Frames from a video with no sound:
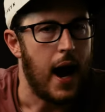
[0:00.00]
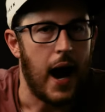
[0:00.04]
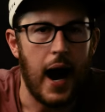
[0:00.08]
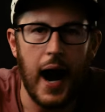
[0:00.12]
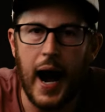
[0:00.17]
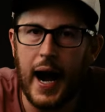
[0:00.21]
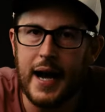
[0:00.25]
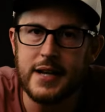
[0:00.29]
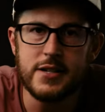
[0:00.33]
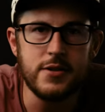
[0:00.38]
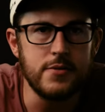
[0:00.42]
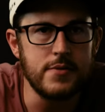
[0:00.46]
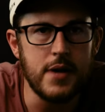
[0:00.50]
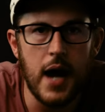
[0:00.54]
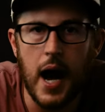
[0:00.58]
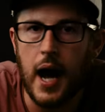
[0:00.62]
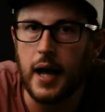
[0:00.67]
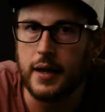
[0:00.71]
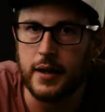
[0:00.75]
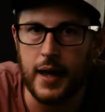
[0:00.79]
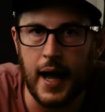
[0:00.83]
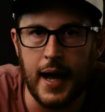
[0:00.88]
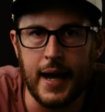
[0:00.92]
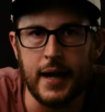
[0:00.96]
I do
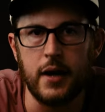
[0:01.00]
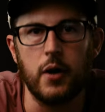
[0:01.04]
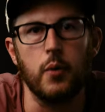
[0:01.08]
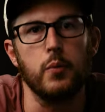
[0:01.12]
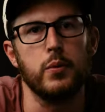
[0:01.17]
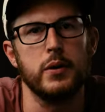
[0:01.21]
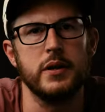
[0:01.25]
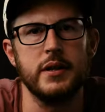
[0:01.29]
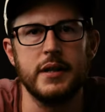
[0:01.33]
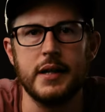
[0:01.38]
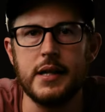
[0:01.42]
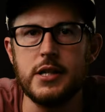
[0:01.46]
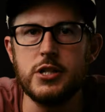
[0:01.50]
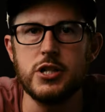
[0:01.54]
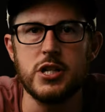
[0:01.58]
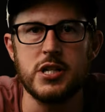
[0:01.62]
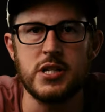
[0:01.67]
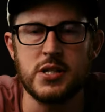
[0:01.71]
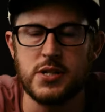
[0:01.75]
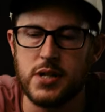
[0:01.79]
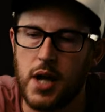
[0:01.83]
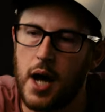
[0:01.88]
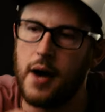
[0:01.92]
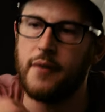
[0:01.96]
not like
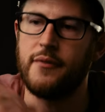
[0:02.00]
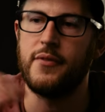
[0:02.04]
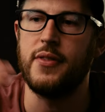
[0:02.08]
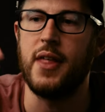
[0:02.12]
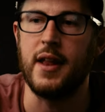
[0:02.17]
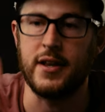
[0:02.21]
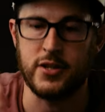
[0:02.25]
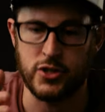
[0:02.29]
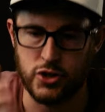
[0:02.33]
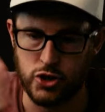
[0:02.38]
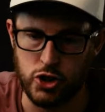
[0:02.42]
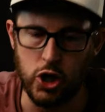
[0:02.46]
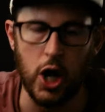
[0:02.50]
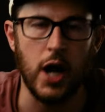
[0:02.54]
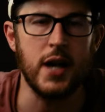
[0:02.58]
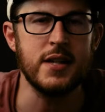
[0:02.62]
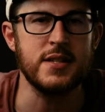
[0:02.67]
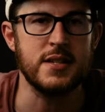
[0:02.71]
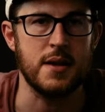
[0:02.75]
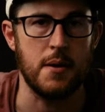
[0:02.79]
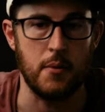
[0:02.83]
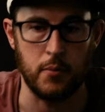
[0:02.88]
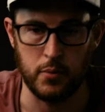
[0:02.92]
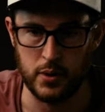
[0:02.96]
religious stuff. That's
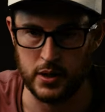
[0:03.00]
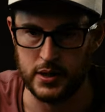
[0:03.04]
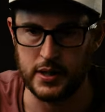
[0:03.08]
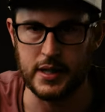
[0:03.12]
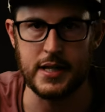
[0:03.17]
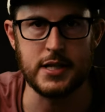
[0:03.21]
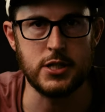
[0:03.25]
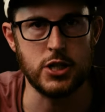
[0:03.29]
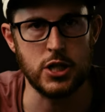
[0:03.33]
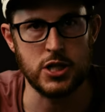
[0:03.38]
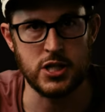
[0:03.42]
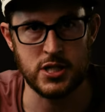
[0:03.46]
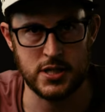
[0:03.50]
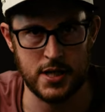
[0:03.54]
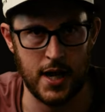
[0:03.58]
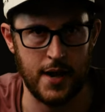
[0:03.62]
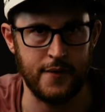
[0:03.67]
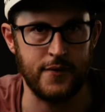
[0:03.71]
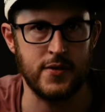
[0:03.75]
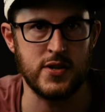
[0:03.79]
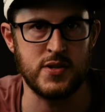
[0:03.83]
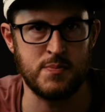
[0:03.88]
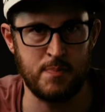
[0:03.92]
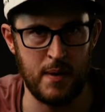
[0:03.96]
just religious
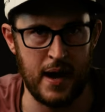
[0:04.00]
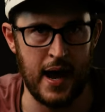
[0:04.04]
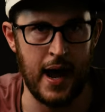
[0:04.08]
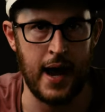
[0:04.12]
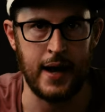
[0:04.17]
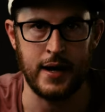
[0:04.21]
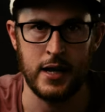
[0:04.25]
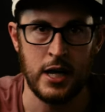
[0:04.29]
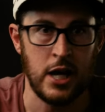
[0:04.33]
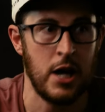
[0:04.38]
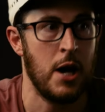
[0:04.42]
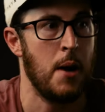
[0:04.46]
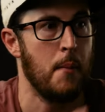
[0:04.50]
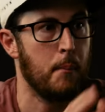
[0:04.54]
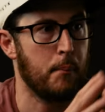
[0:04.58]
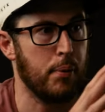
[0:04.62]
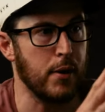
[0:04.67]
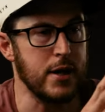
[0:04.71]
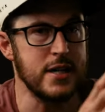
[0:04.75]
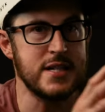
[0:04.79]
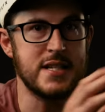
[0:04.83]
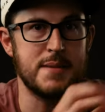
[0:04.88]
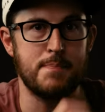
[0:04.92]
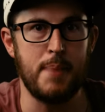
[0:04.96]
stuff is bad.
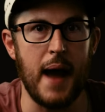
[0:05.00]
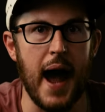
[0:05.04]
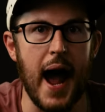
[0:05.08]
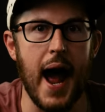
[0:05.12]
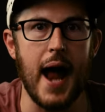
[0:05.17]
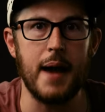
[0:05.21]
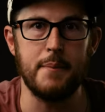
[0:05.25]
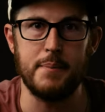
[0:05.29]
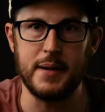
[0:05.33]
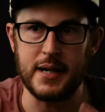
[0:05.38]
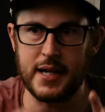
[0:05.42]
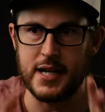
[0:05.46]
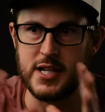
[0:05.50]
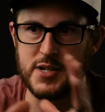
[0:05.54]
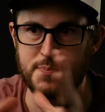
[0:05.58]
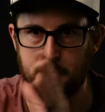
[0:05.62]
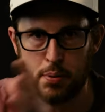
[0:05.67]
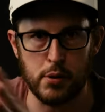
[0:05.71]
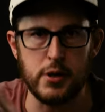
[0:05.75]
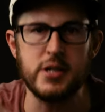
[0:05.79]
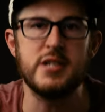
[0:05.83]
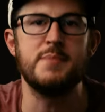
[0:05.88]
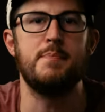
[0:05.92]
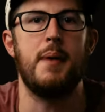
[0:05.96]
Priest bad because
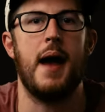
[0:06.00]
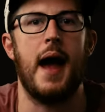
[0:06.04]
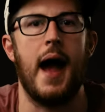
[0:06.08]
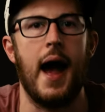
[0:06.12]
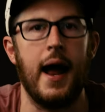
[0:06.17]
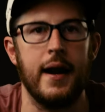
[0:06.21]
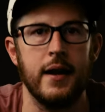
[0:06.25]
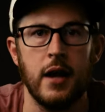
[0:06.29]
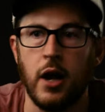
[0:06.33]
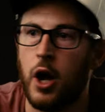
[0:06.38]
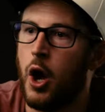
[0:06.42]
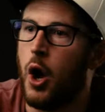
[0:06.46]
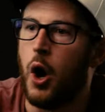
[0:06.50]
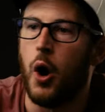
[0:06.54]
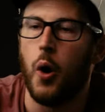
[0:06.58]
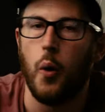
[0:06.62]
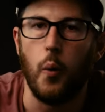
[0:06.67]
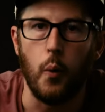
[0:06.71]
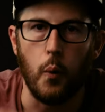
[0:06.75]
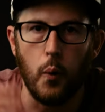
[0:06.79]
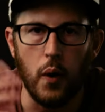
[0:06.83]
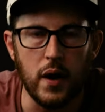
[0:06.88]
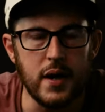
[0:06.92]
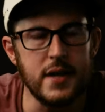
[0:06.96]
priest bad.
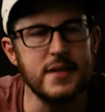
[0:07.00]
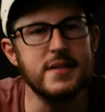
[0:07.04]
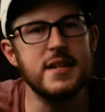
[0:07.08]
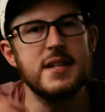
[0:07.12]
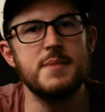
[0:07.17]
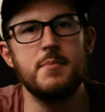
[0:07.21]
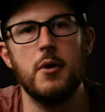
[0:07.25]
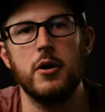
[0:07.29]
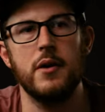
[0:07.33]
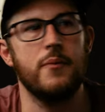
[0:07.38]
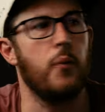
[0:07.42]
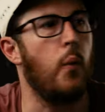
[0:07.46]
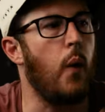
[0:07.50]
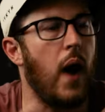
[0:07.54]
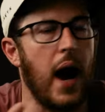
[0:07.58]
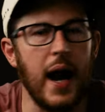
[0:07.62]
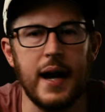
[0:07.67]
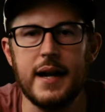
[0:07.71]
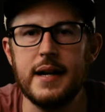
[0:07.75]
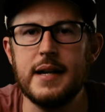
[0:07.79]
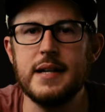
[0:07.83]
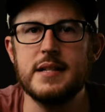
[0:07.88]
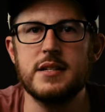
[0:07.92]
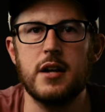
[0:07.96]
What is his motive?
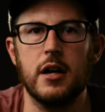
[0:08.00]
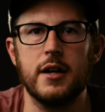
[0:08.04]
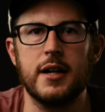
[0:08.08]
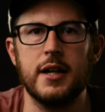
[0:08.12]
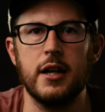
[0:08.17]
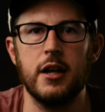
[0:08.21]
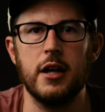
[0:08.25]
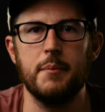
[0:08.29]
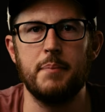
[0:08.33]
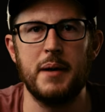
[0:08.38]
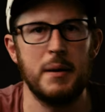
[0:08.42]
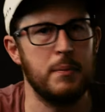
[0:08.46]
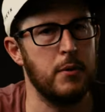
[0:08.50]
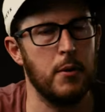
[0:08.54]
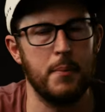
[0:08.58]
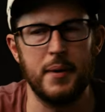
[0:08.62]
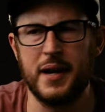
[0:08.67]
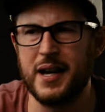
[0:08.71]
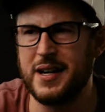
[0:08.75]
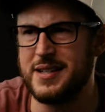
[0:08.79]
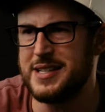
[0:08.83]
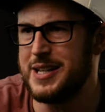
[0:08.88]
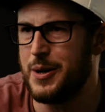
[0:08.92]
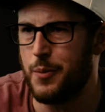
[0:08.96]
Why did he start killing people?
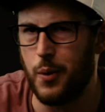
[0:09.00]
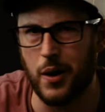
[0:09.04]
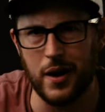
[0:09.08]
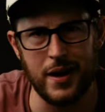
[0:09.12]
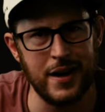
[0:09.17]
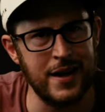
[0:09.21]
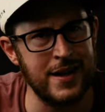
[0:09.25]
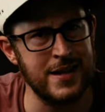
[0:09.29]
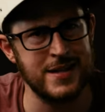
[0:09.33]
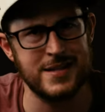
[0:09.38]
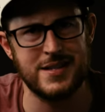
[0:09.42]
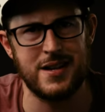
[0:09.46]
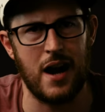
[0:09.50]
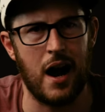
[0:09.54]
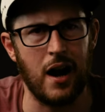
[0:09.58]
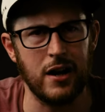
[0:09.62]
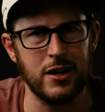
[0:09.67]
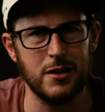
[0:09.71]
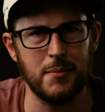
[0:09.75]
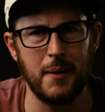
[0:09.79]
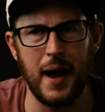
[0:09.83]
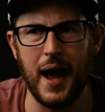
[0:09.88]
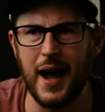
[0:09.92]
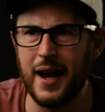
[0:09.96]
Because he wanted his
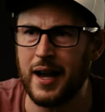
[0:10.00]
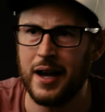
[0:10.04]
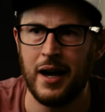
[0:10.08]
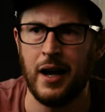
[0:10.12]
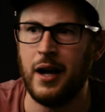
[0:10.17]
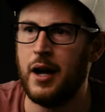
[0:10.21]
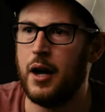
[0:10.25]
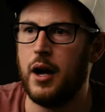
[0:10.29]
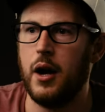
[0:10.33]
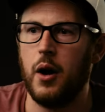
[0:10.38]
daughter back?